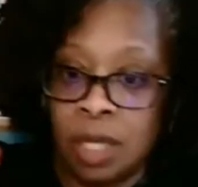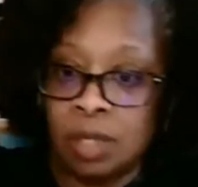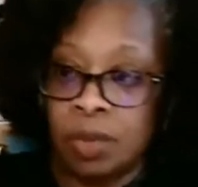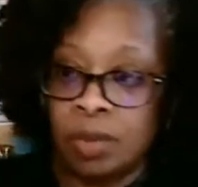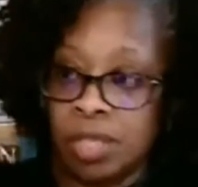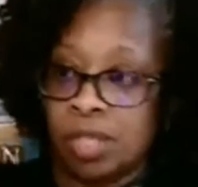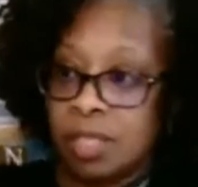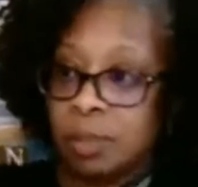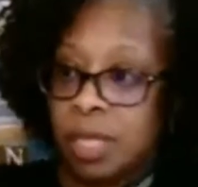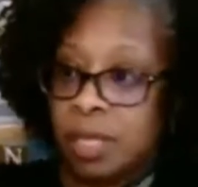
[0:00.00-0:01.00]
So this is
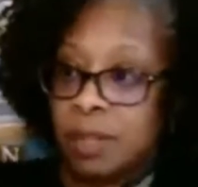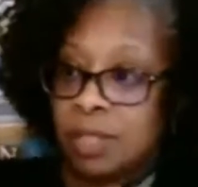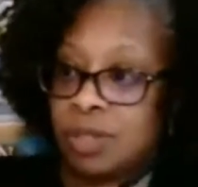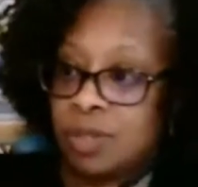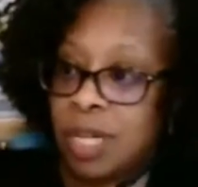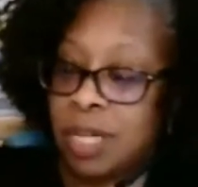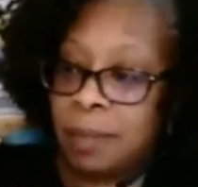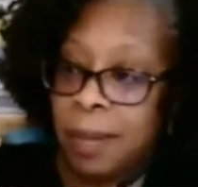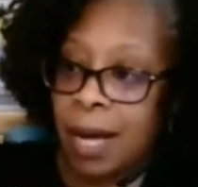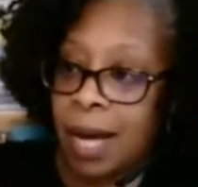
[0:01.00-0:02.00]
the Play-Doh that's straight
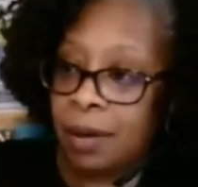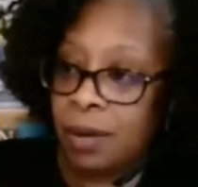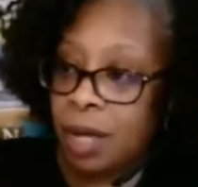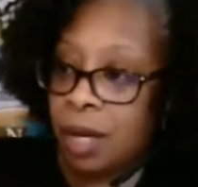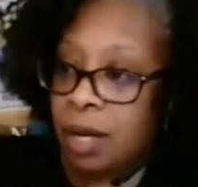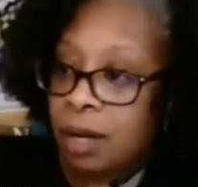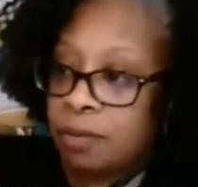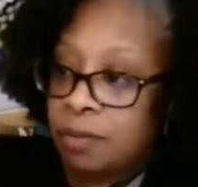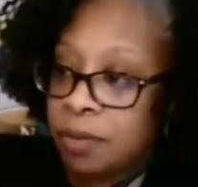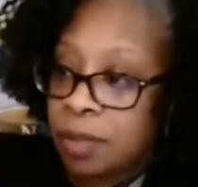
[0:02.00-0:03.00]
up out
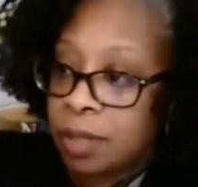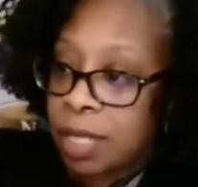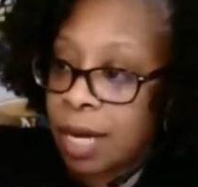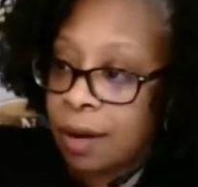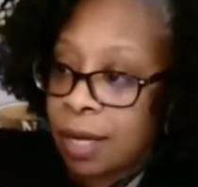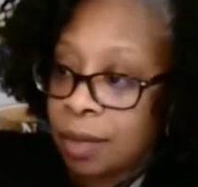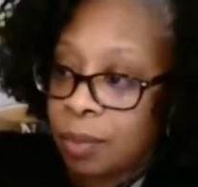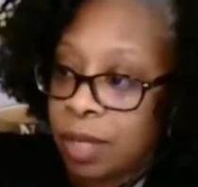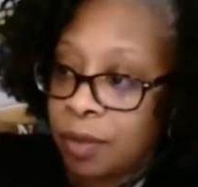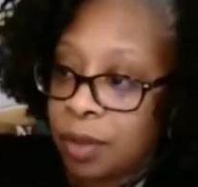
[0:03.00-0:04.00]
of, now I can wave at